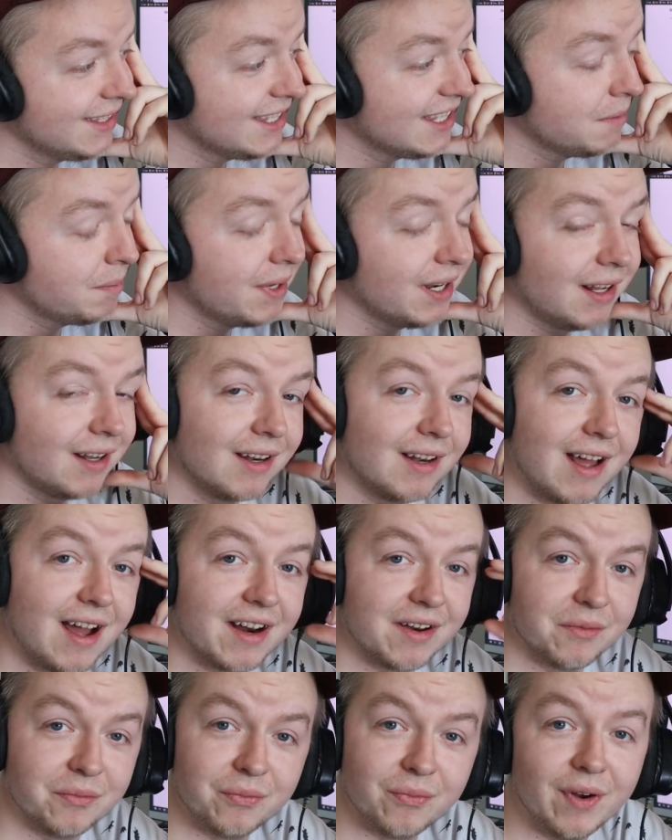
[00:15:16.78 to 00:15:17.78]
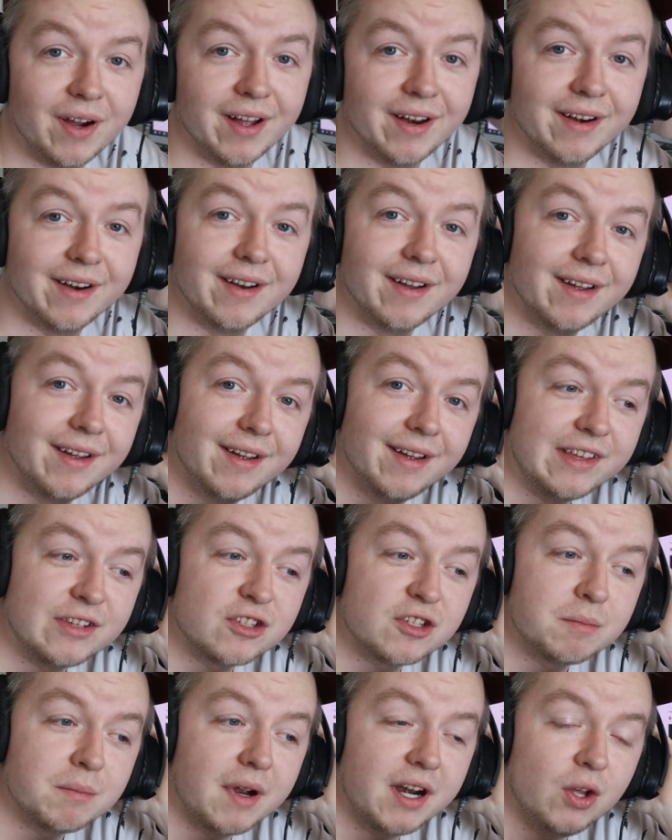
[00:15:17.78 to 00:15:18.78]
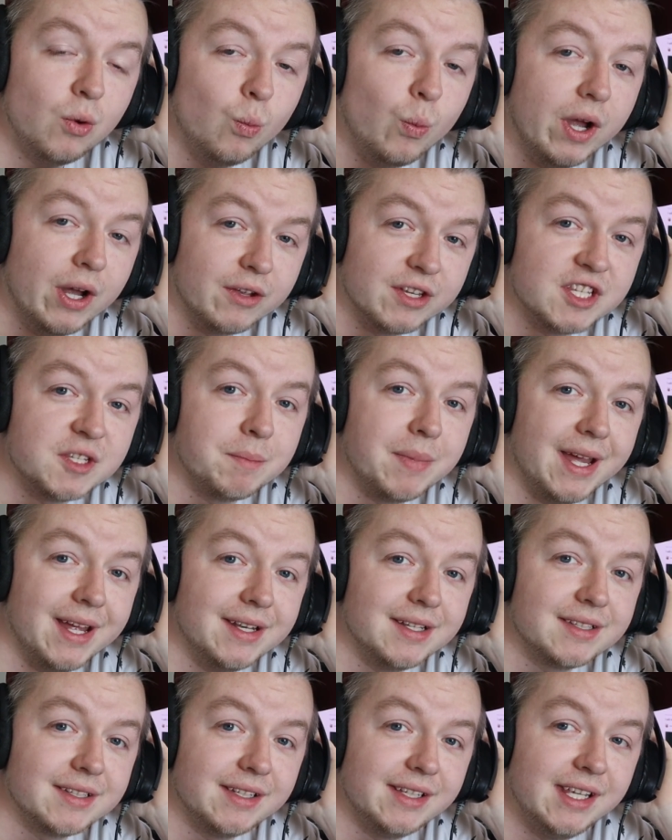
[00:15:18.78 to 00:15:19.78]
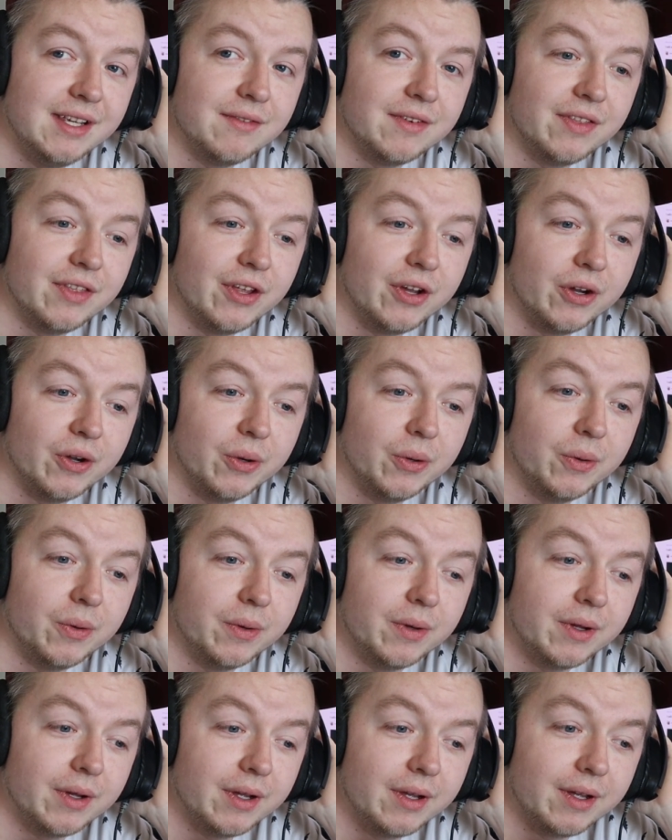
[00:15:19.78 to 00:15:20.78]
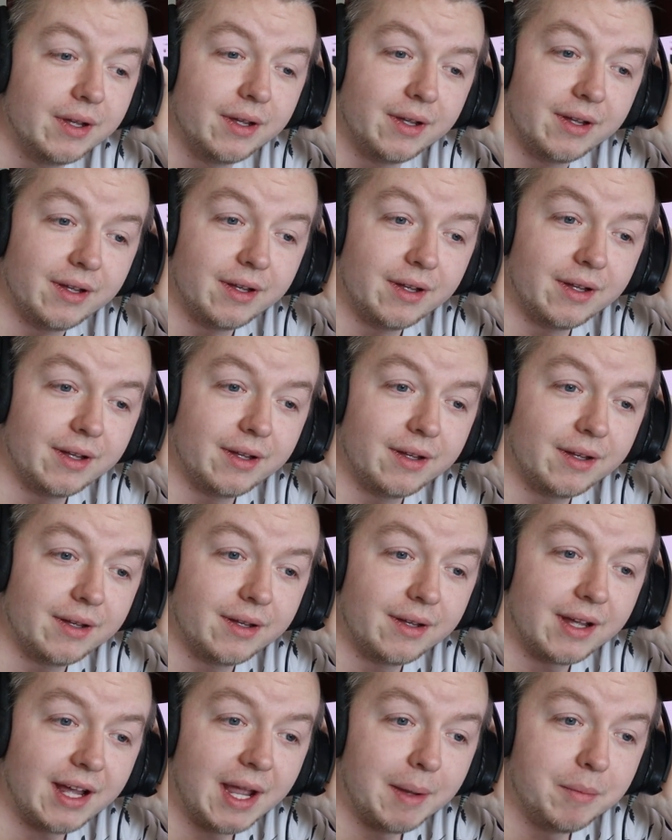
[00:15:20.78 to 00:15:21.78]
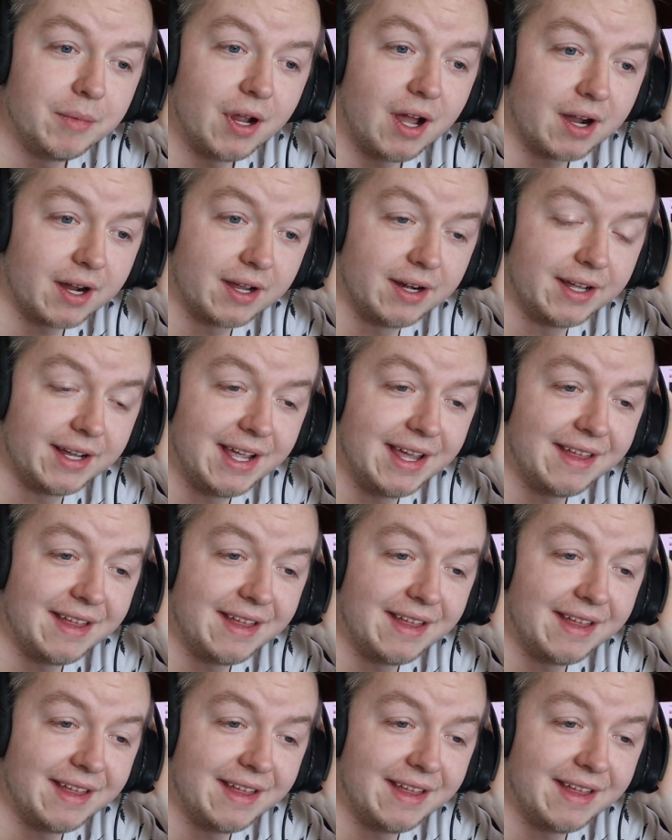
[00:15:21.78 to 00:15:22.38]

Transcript: This has been a lot of fun. This is money well spent, even though I'm not going